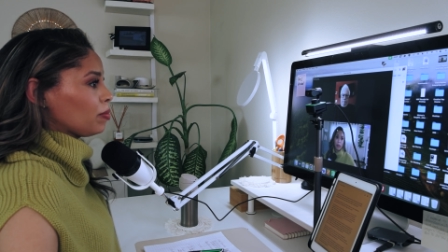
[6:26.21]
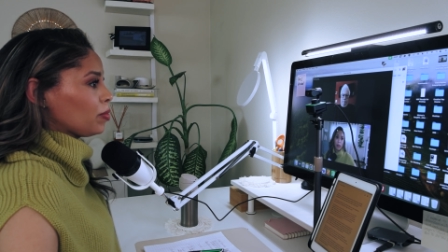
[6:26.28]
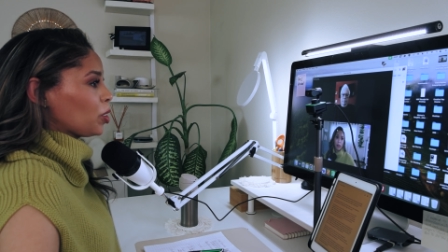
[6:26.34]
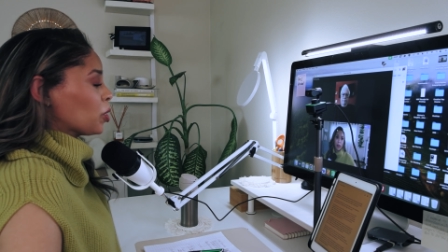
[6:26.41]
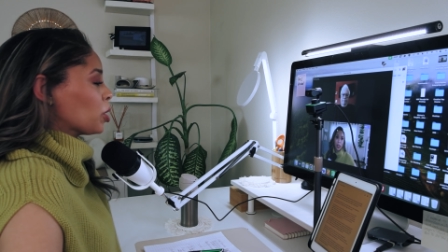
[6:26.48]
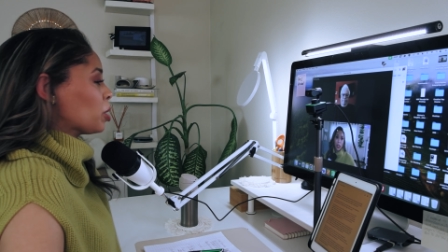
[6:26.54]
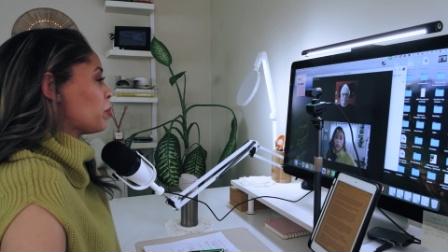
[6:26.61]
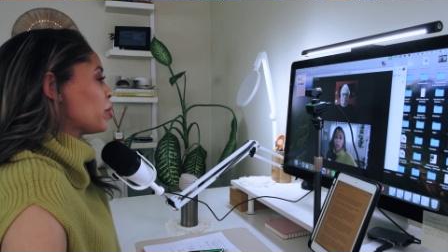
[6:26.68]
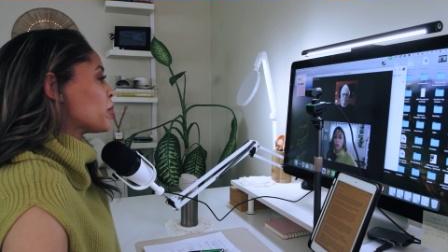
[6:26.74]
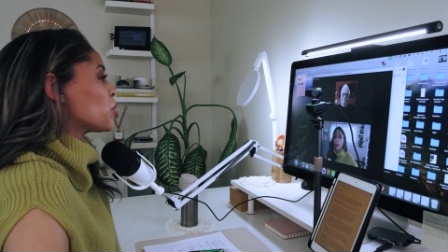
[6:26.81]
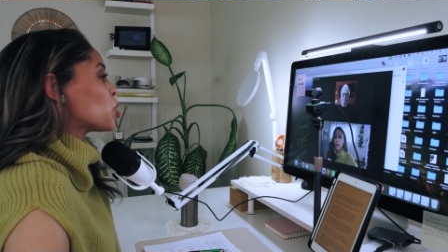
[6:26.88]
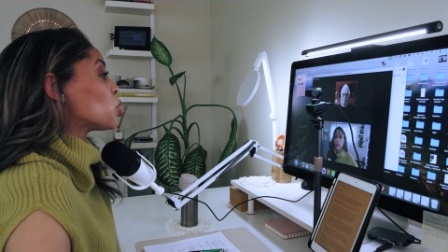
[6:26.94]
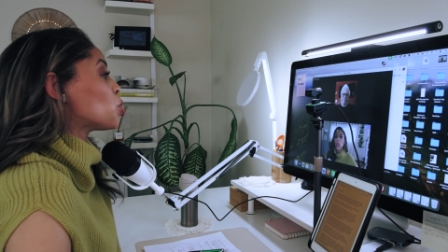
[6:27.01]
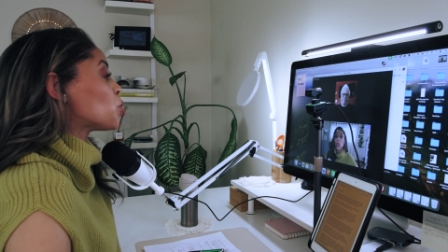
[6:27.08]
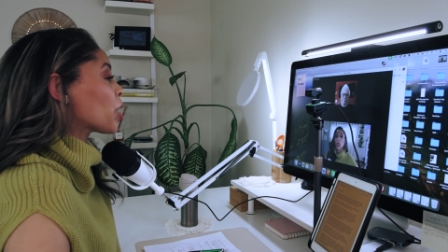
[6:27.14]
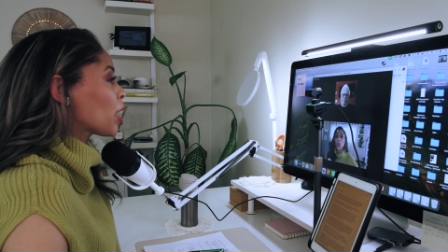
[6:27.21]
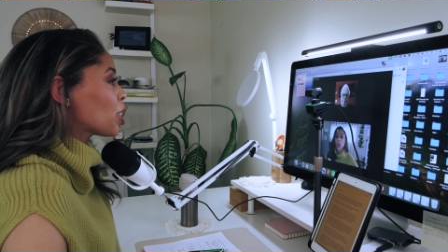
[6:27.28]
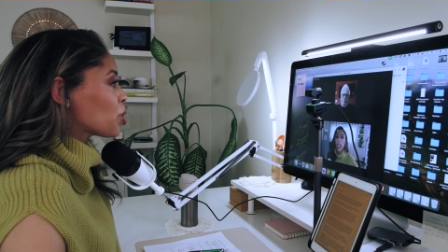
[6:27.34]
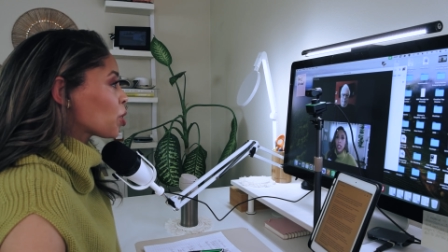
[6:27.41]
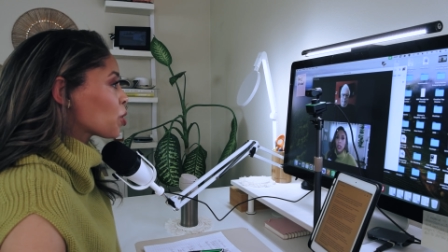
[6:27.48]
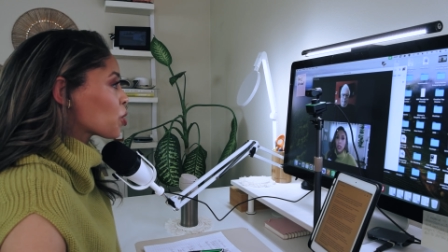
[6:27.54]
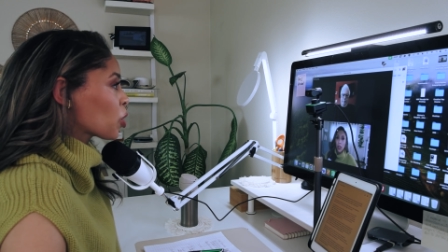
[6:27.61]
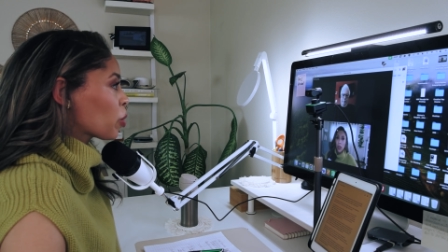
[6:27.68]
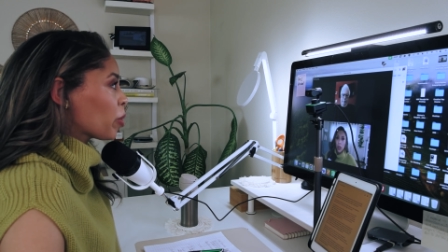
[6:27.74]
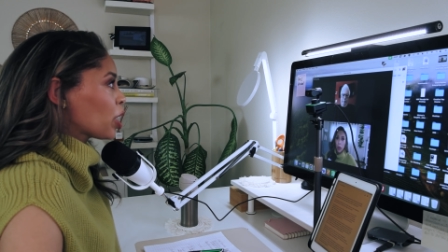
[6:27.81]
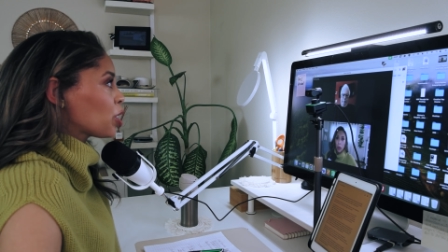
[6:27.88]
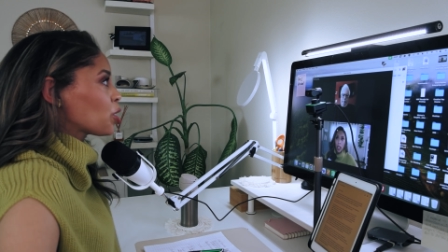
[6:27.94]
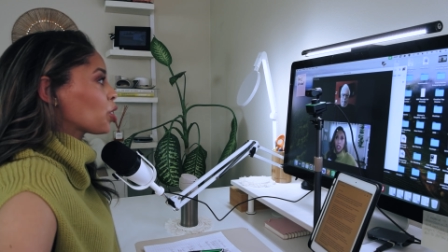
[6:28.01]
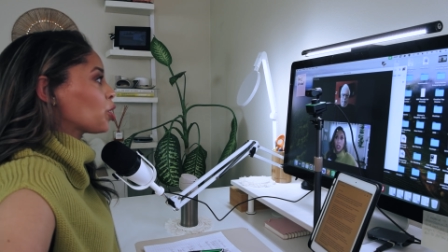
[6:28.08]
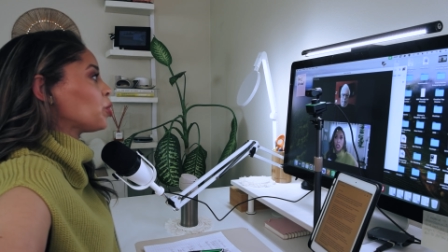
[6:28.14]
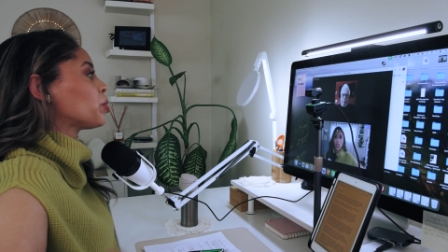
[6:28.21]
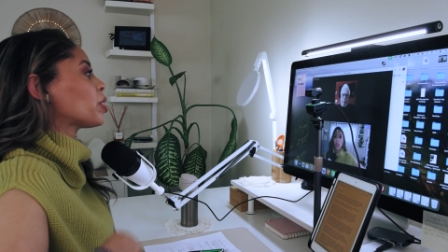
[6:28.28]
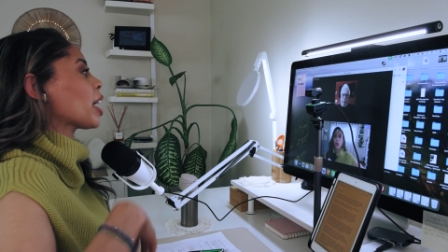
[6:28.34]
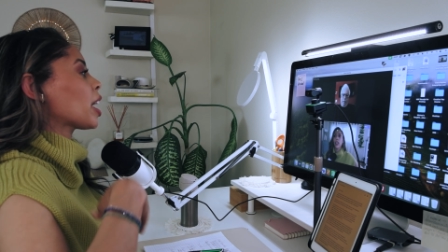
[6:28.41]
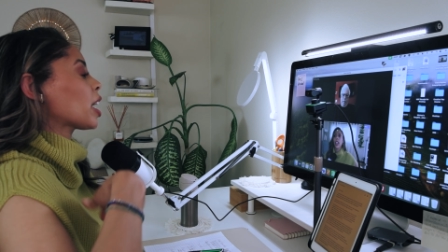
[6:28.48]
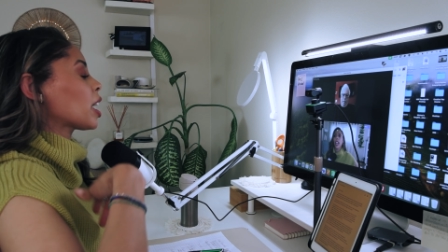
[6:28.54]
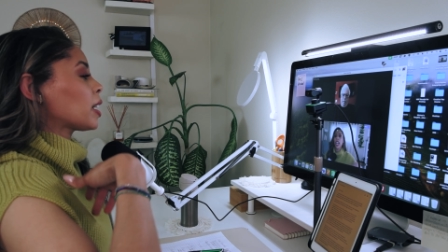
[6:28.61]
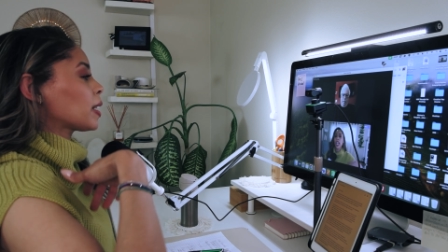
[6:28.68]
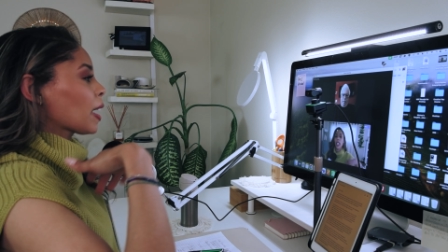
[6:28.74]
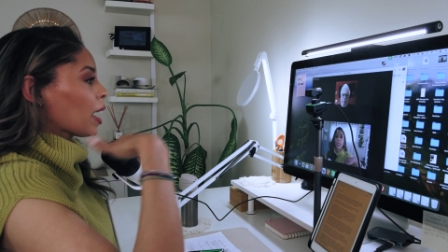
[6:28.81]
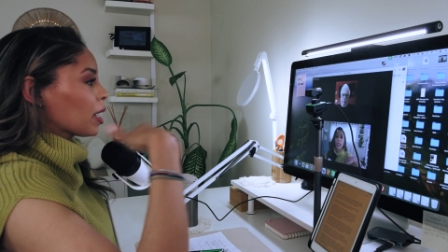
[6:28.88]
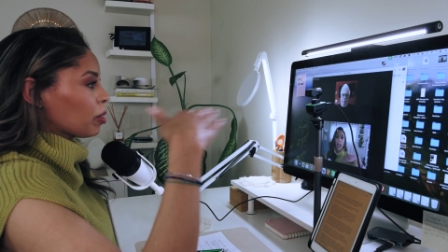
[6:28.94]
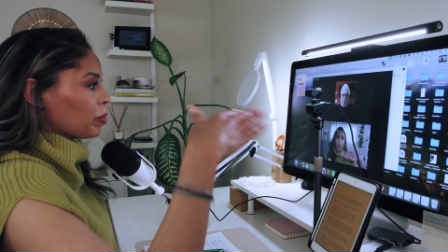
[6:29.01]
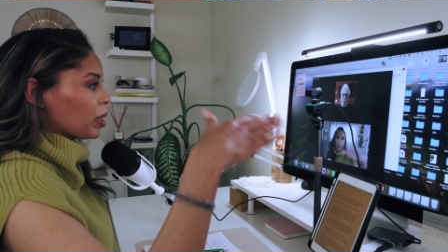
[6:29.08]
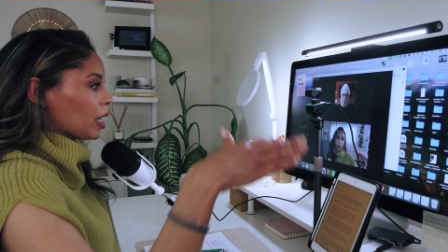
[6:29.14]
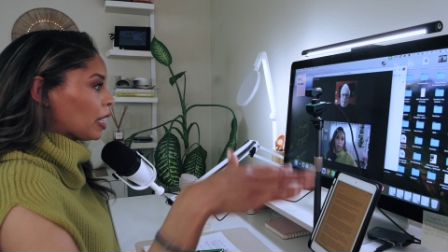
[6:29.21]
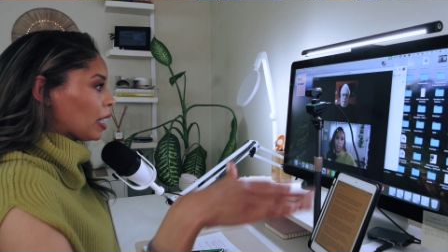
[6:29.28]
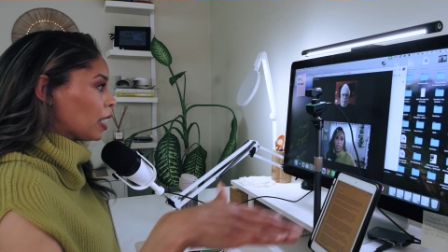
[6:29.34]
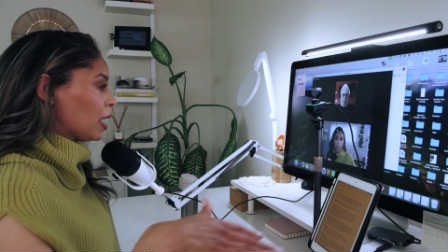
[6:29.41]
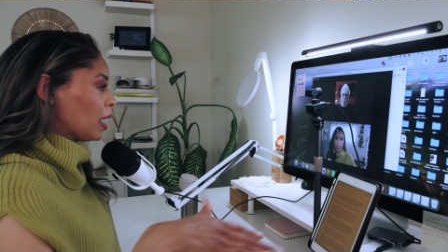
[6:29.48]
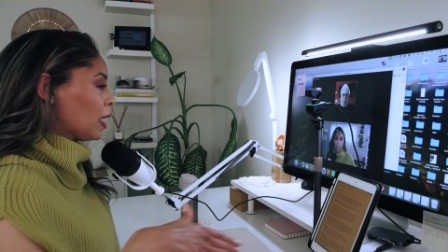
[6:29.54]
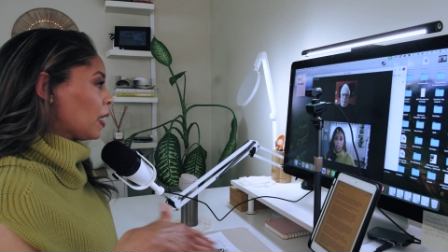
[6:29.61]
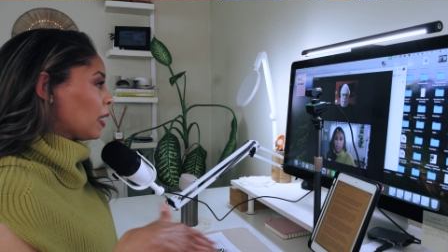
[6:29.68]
the business is changing so much and you can kind of be